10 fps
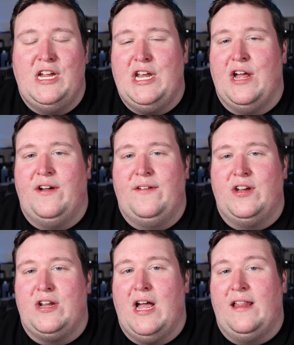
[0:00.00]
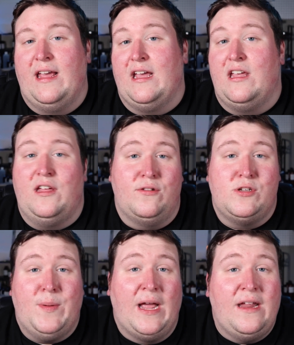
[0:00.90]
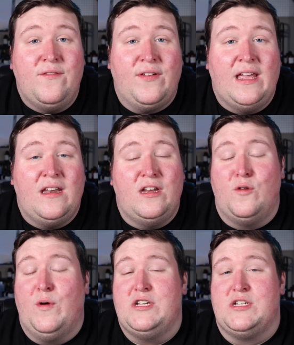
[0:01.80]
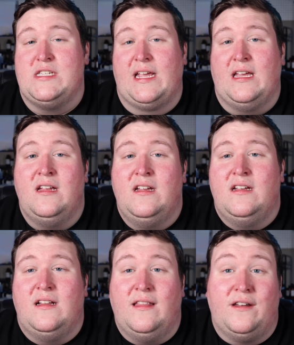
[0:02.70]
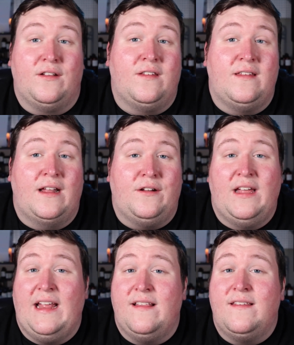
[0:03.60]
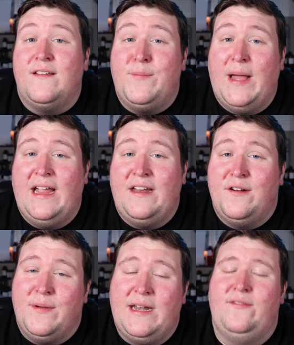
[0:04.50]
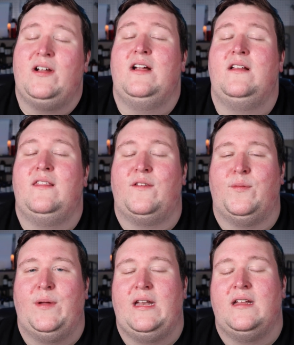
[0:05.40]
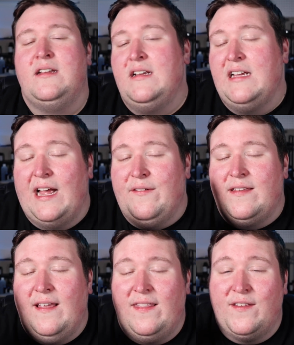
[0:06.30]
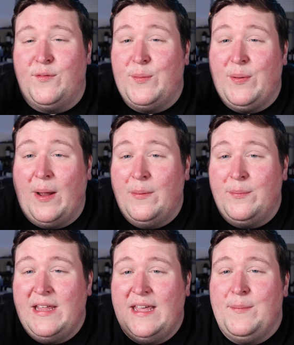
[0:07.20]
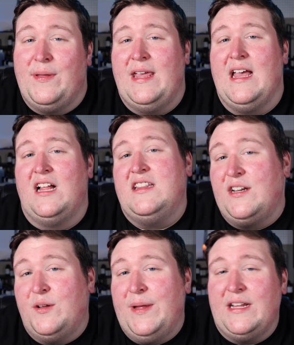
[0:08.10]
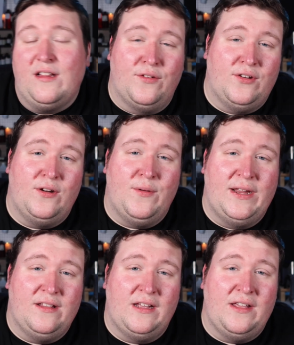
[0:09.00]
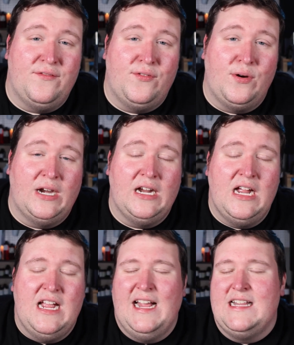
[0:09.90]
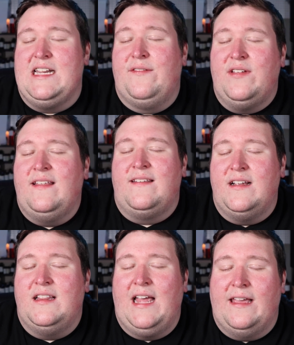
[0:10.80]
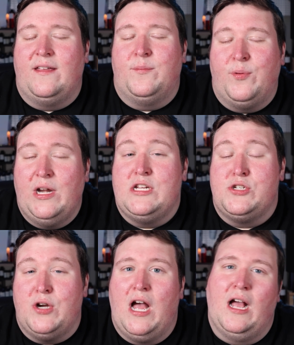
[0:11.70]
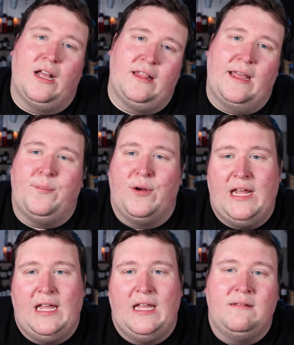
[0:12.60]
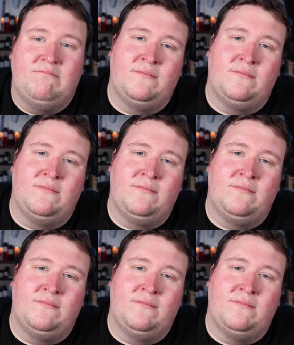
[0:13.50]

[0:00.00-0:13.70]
you know, if you're not like a huge pine fan and you want just like little subtle hints of pine or whatever, I would say this would probably be a little bit closer to what you're looking for. It's definitely still like pretty strong, like pretty